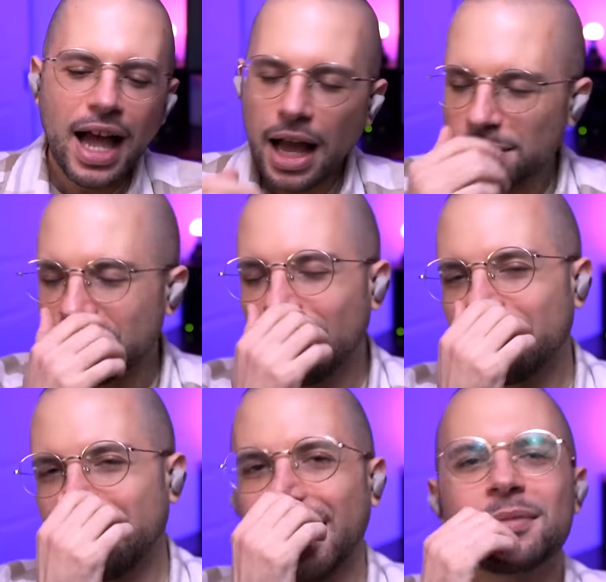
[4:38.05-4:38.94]
I'm
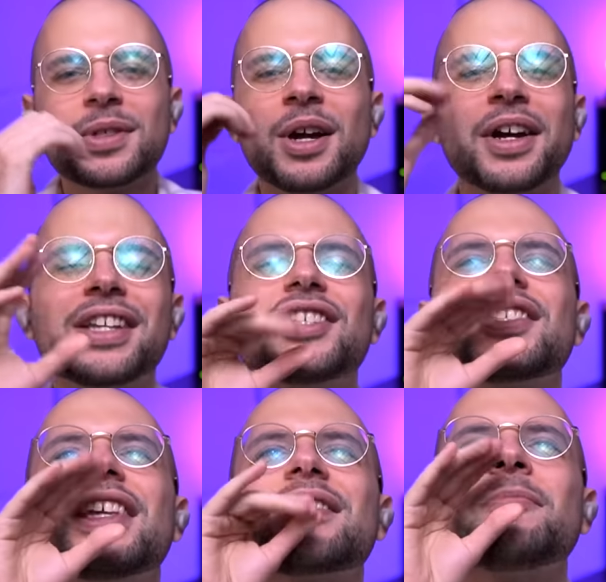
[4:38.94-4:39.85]
sorry, it
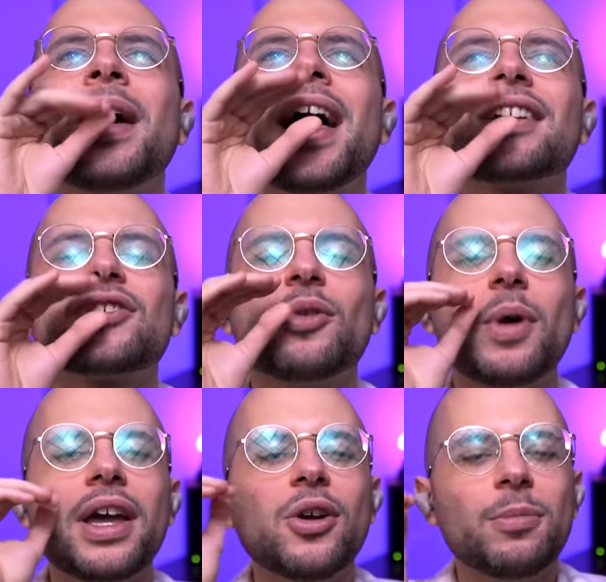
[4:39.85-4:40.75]
just doesn't match. The
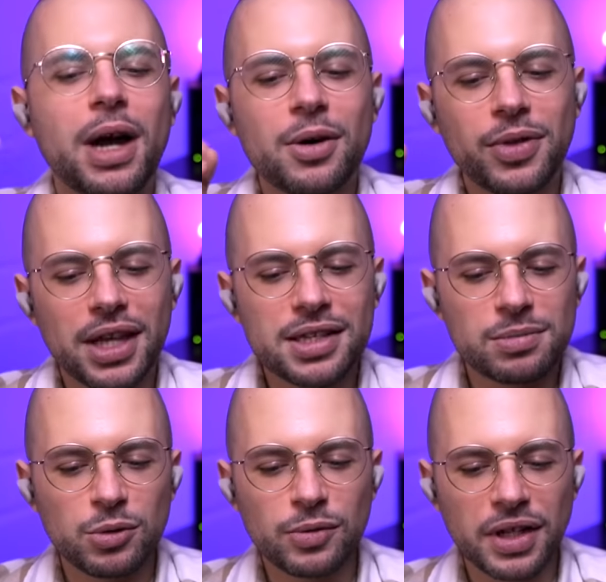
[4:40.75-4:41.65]
way her mouth
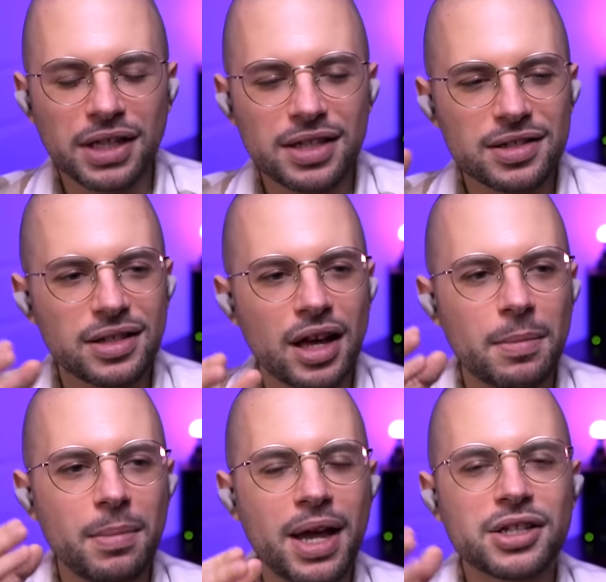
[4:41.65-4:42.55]
is moving does
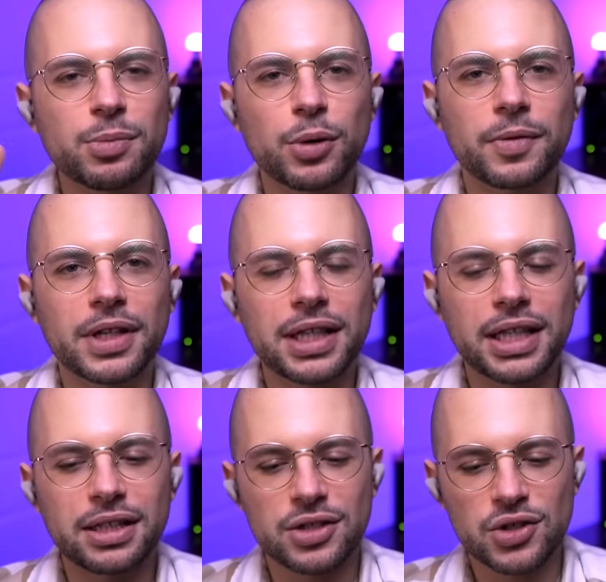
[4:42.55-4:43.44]
not match
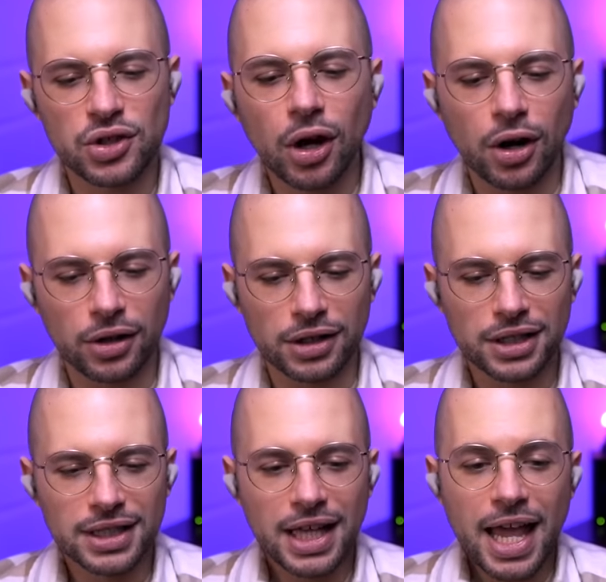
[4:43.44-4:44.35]
perfectly the song.
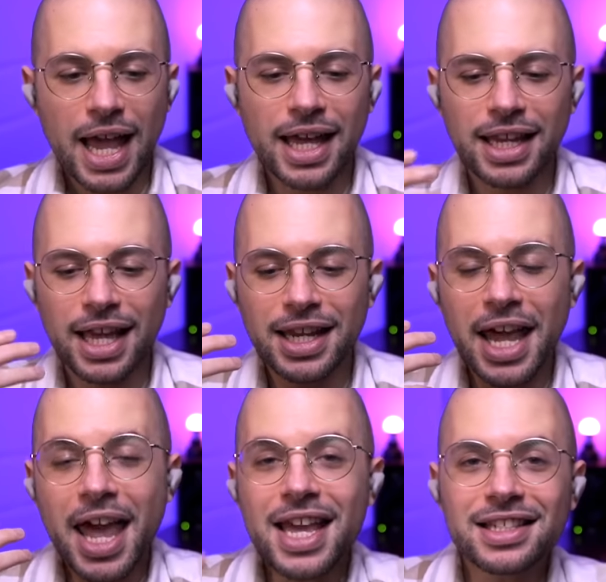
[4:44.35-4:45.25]
And
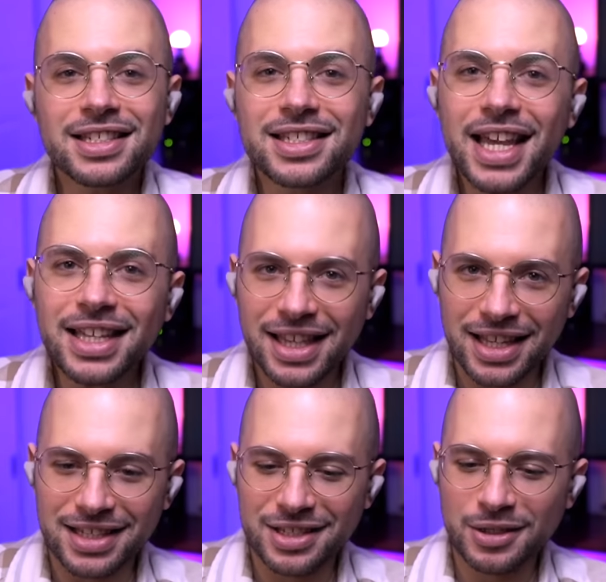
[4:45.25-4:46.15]
I hate to say
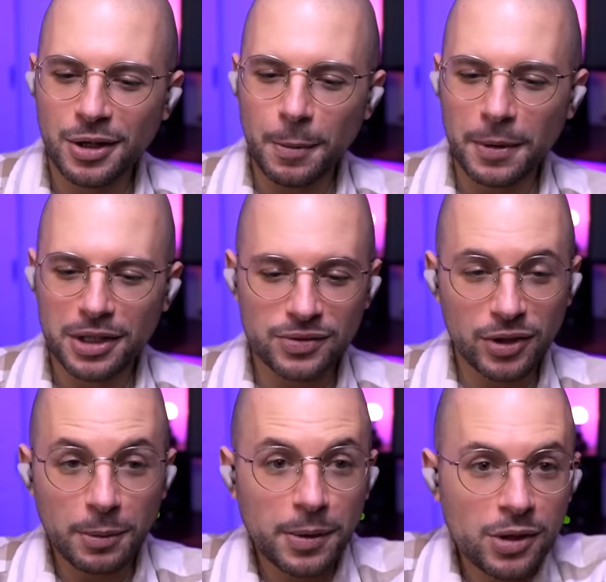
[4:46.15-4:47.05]
this, you know, because
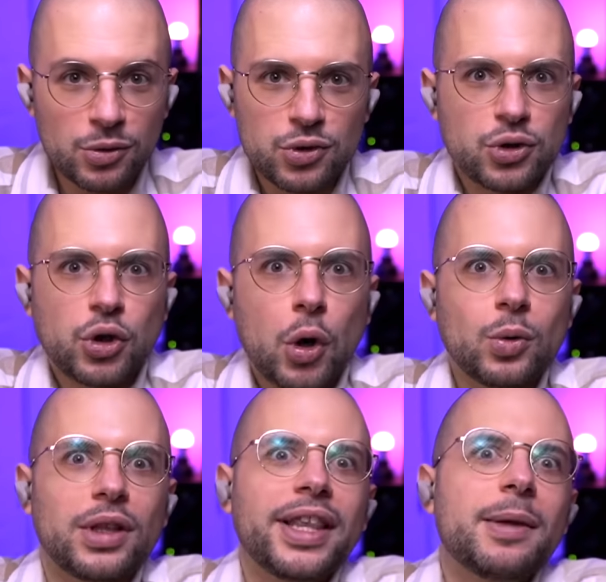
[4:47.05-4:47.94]
Filipinos
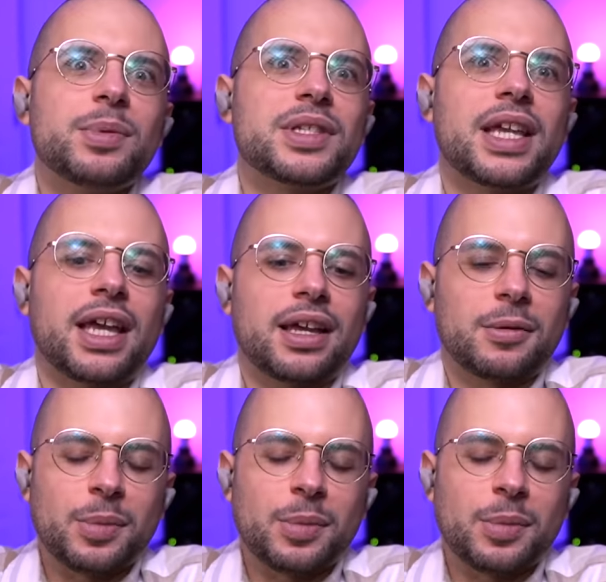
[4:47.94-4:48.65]
don't lip sync.